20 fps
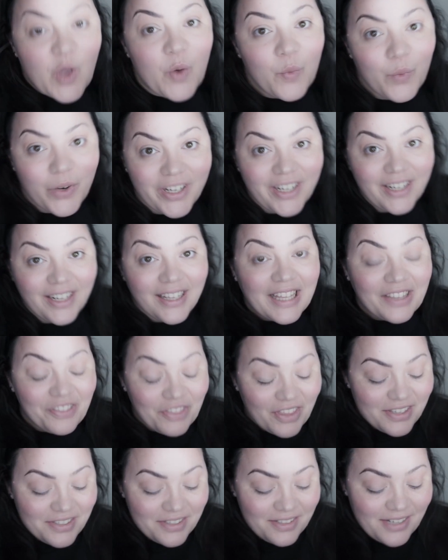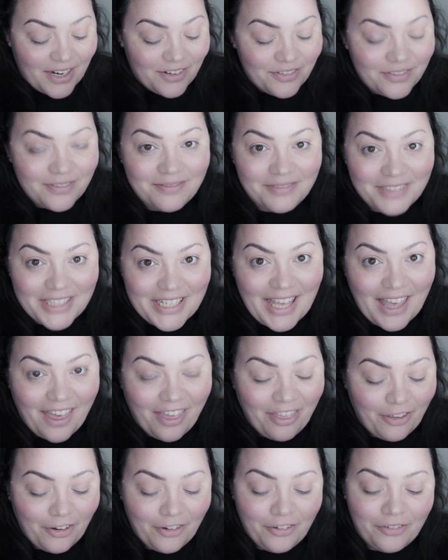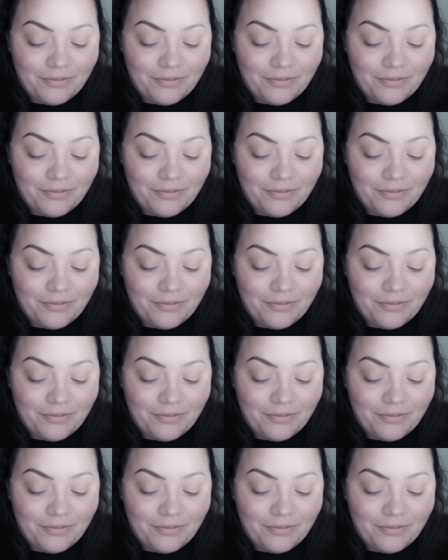We're gonna get this down together.